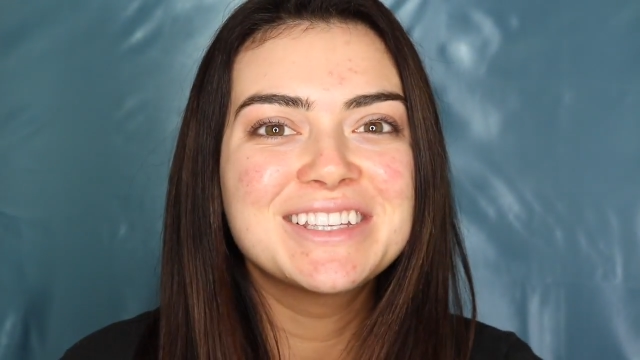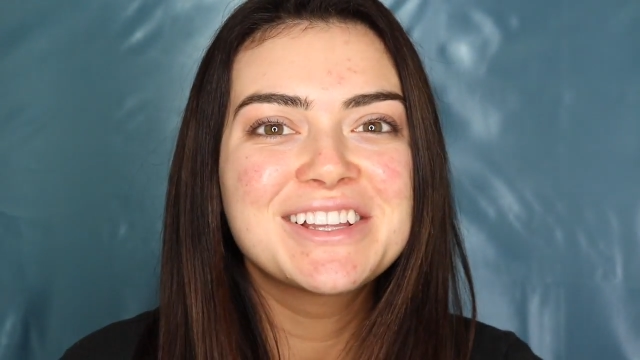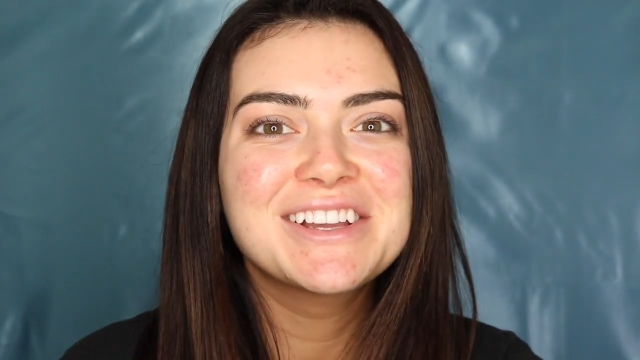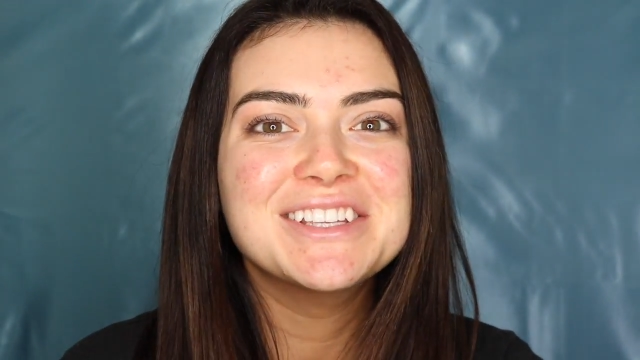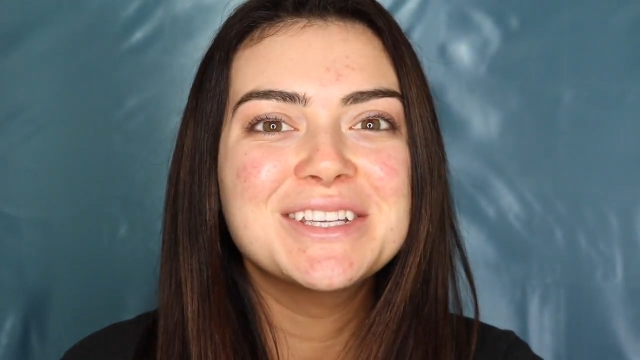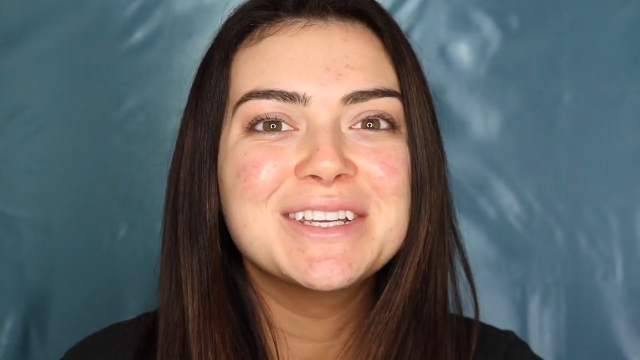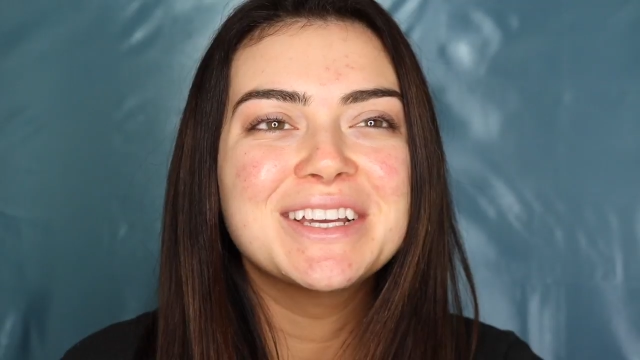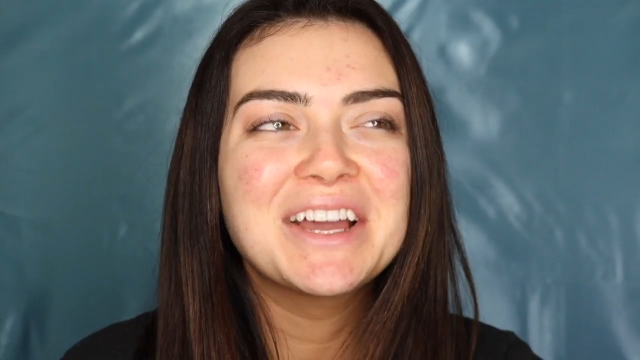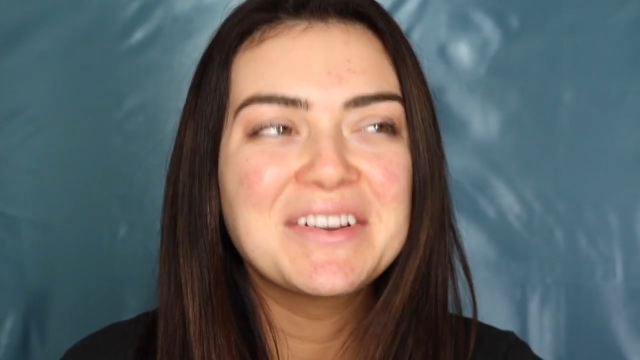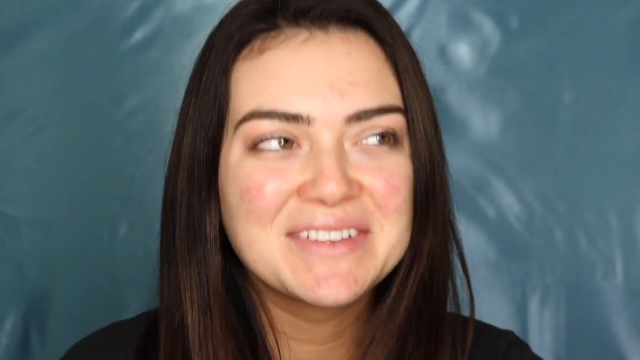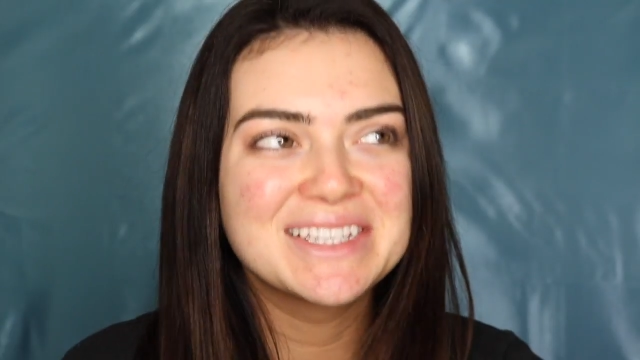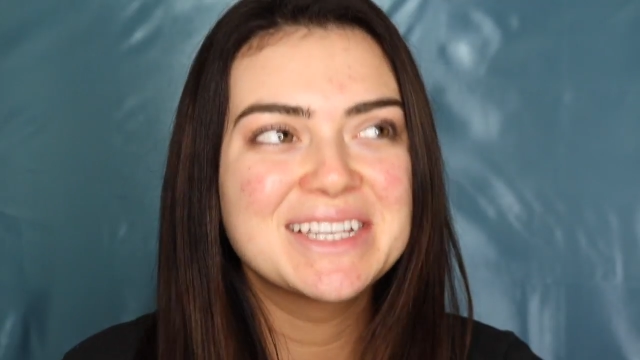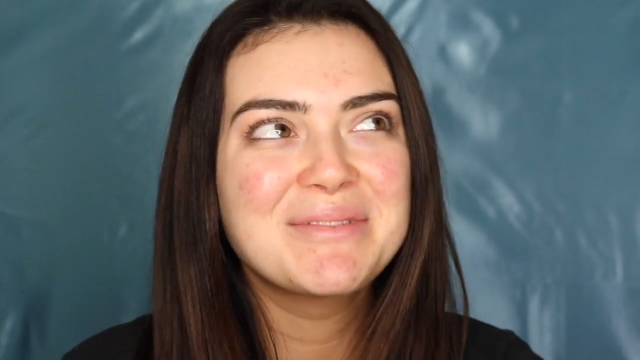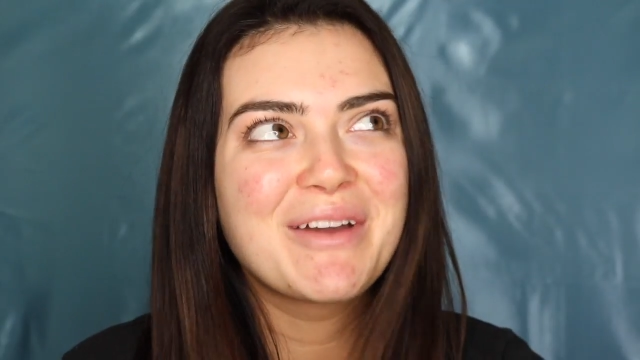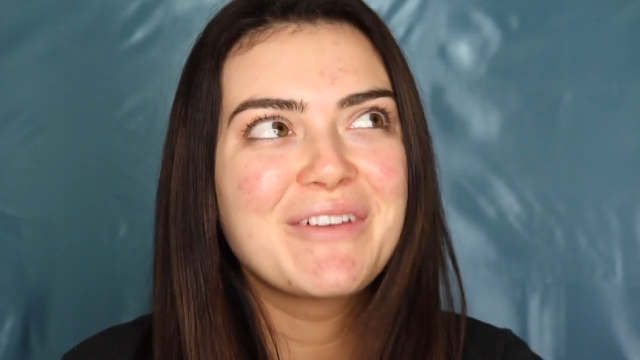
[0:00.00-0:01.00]
it's because you
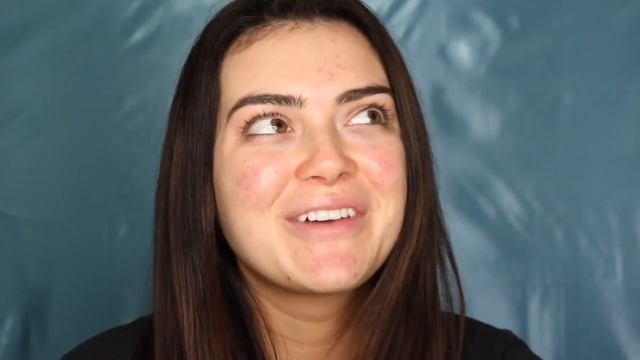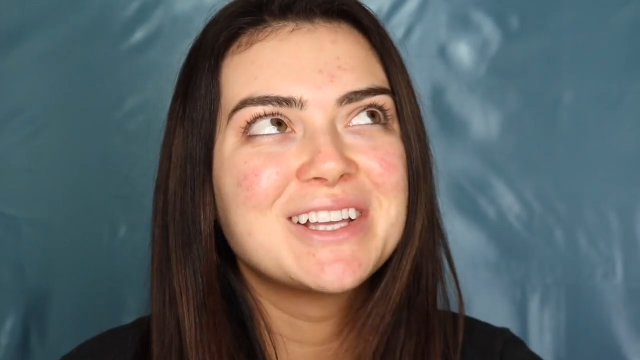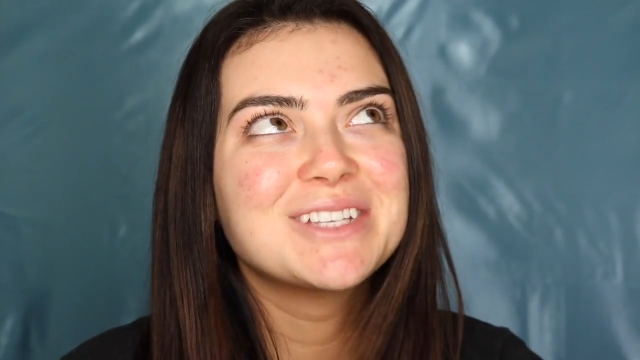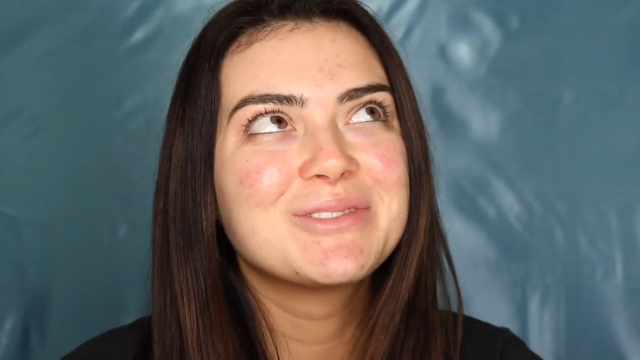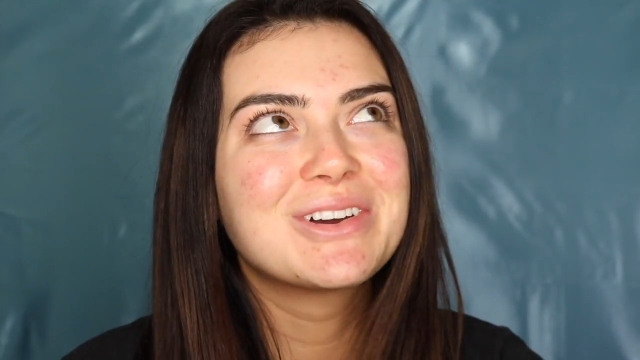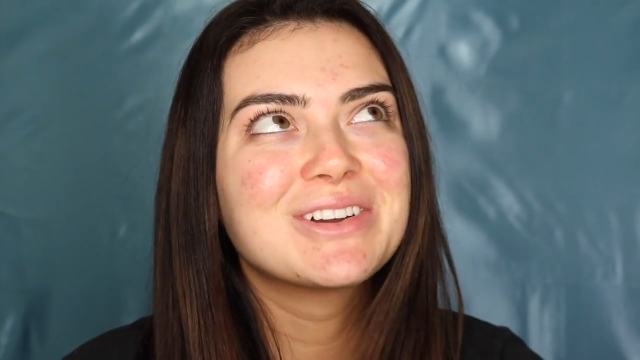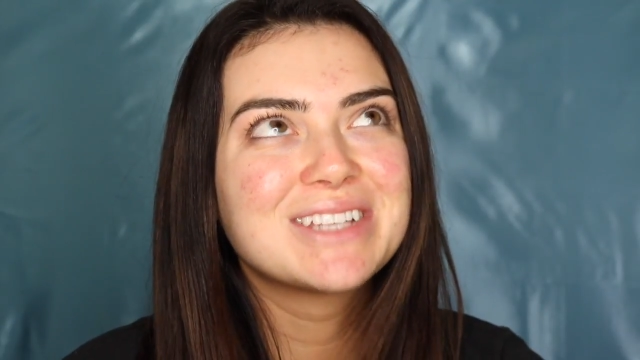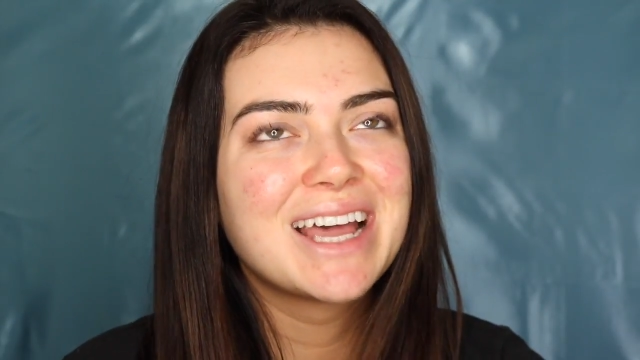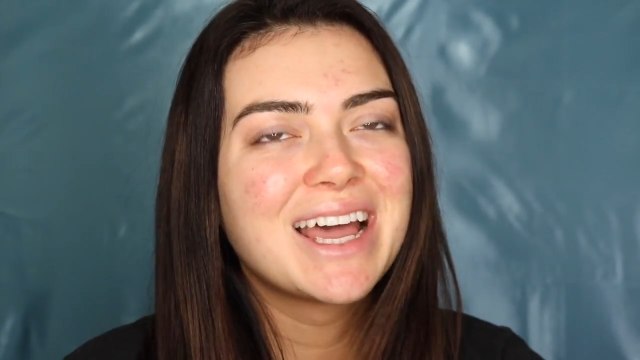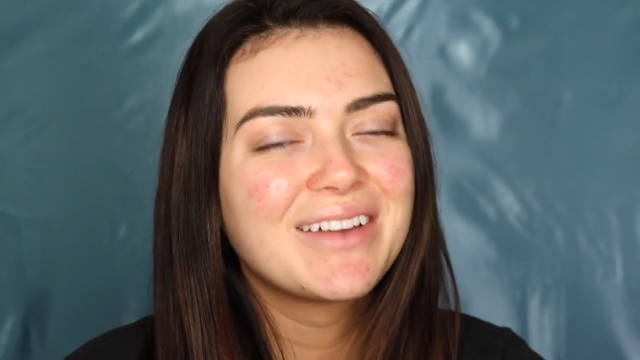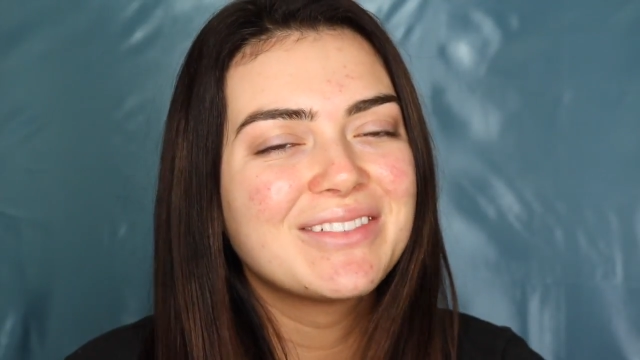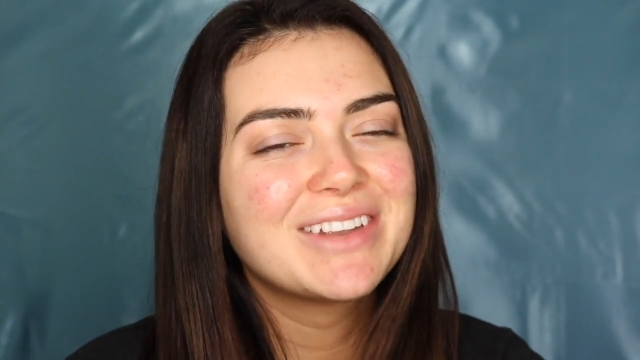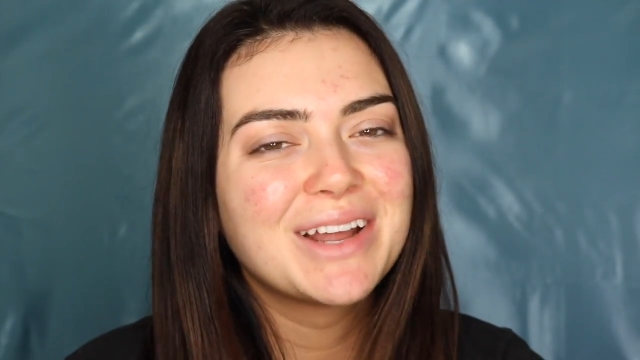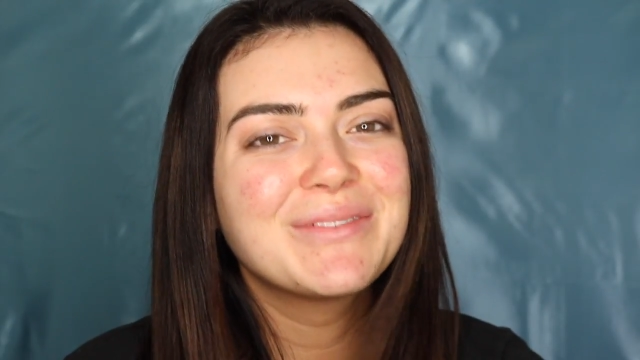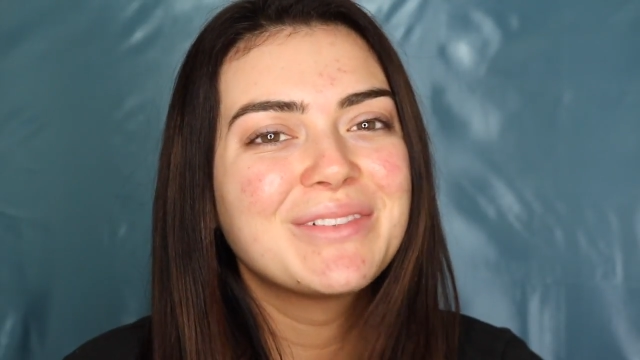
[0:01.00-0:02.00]
haven't seen my face, because I
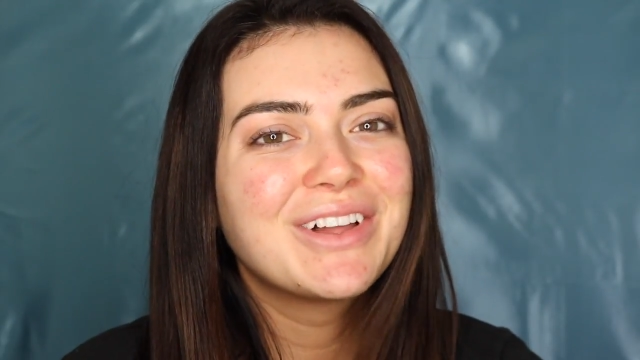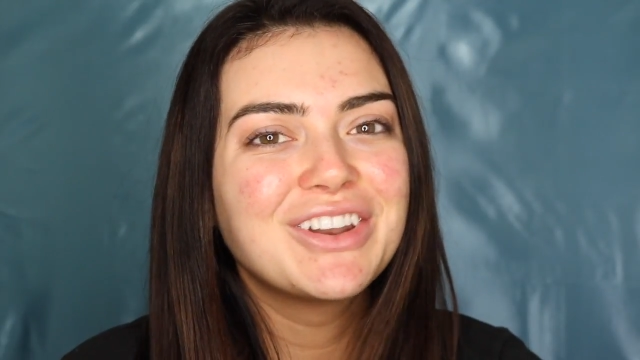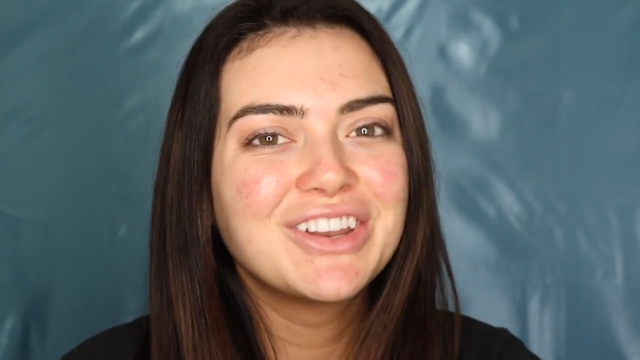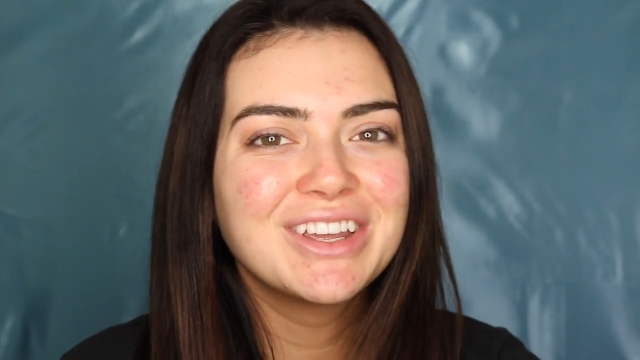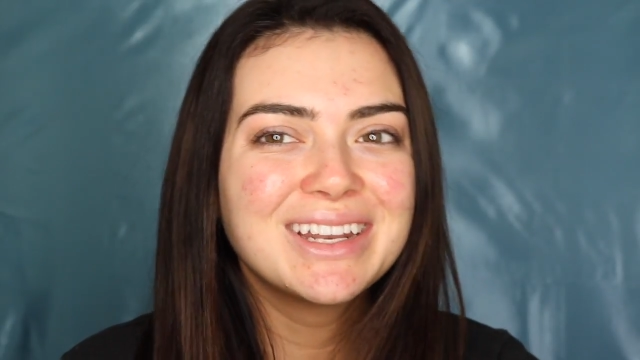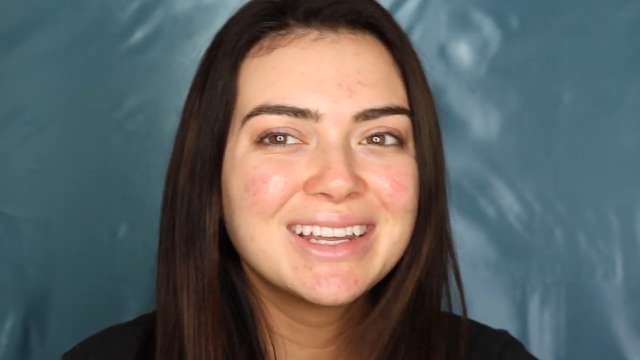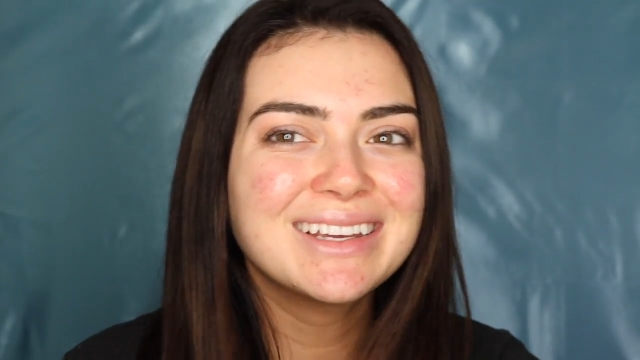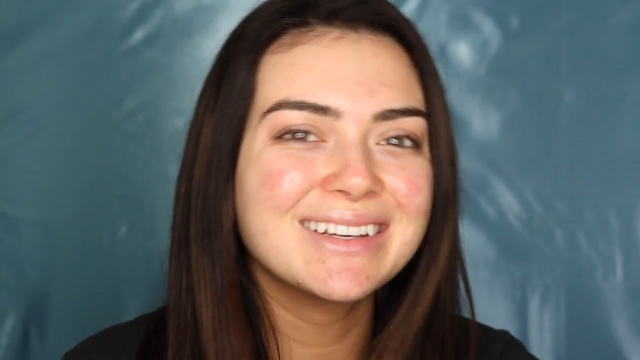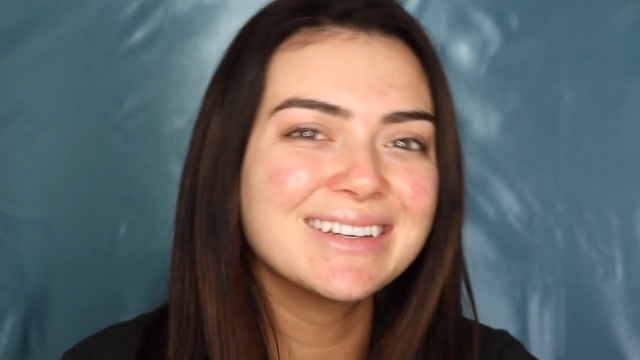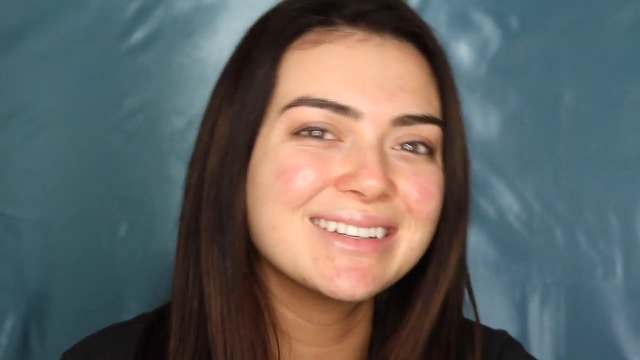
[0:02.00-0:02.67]
haven't uploaded.